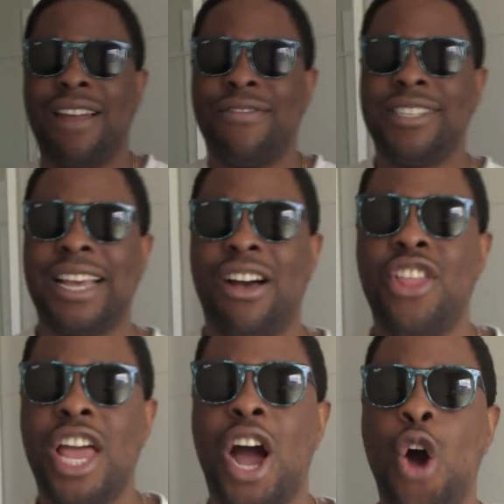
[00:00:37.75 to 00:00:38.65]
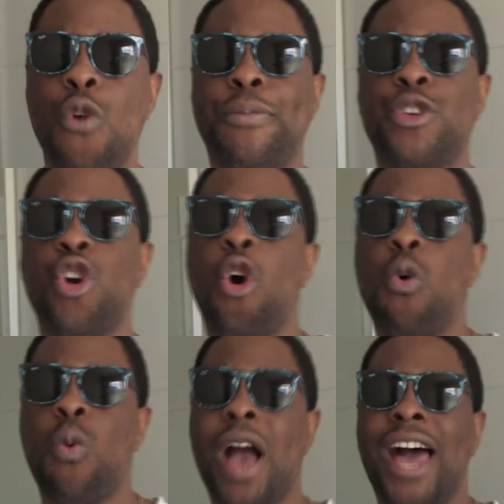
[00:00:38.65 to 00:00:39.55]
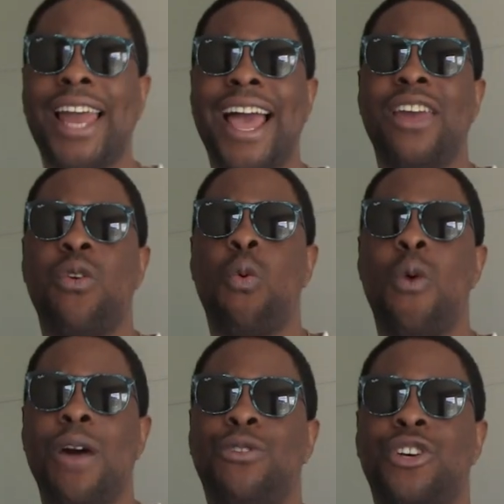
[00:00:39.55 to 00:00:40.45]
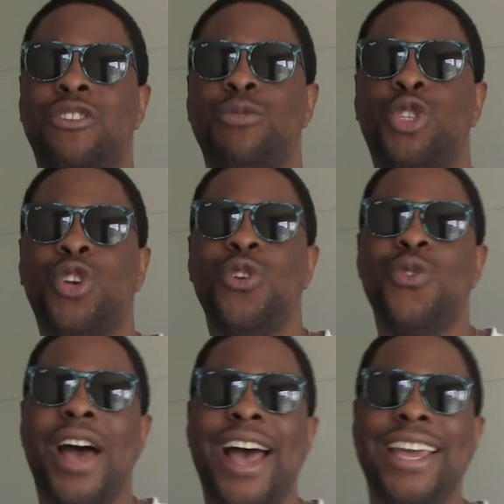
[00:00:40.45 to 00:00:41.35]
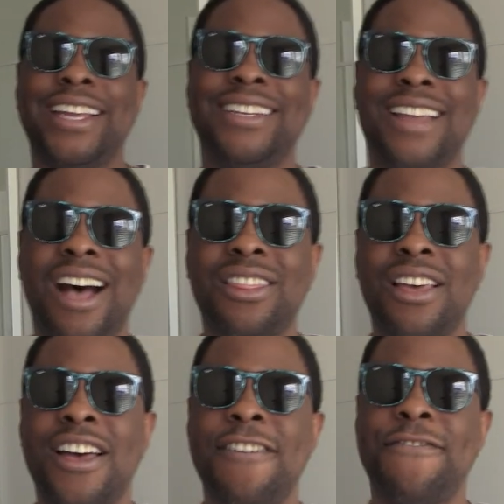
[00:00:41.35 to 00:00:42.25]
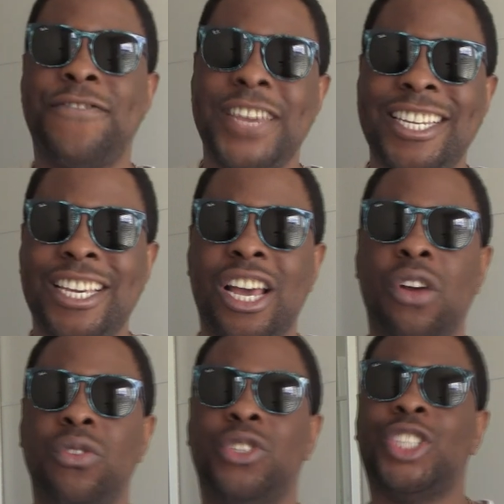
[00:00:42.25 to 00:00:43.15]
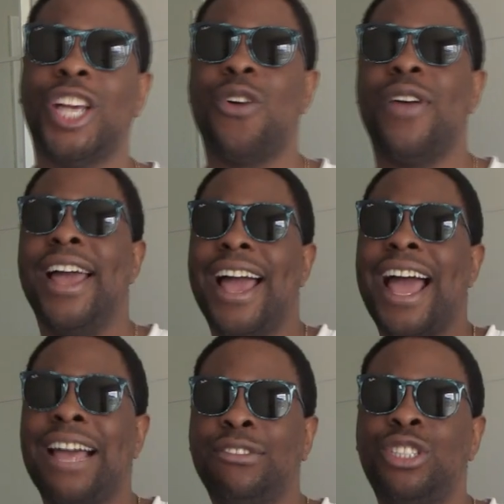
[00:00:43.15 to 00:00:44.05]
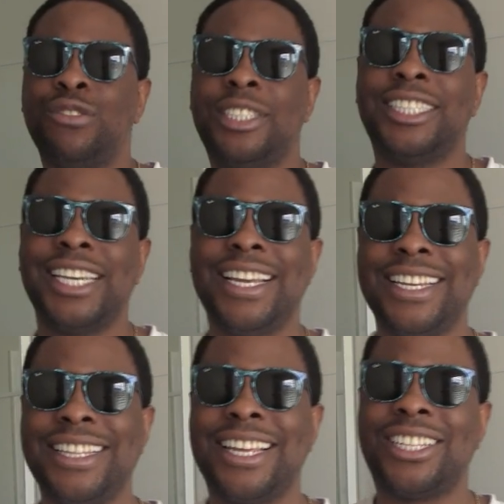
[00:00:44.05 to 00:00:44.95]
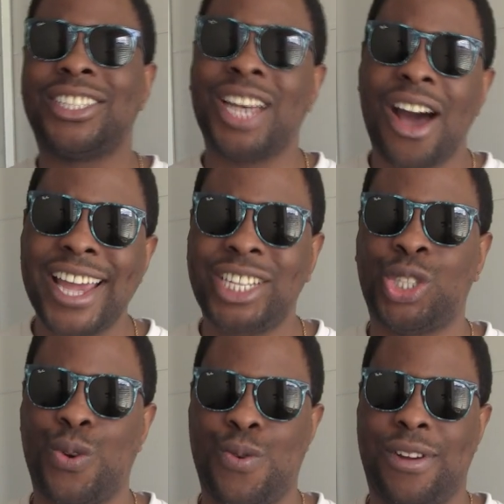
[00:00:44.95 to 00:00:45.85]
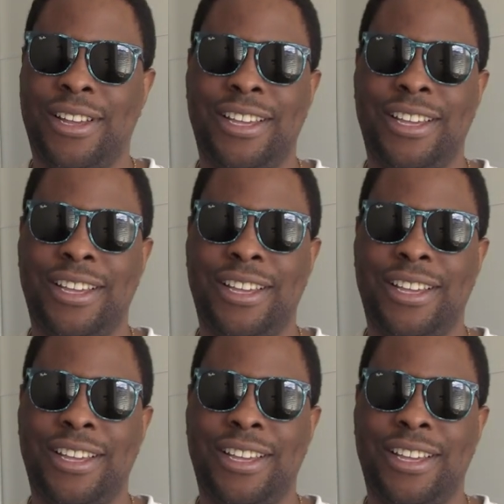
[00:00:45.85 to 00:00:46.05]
lovers out there, hope you're well and welcome to another video. So, as you've seen in the title,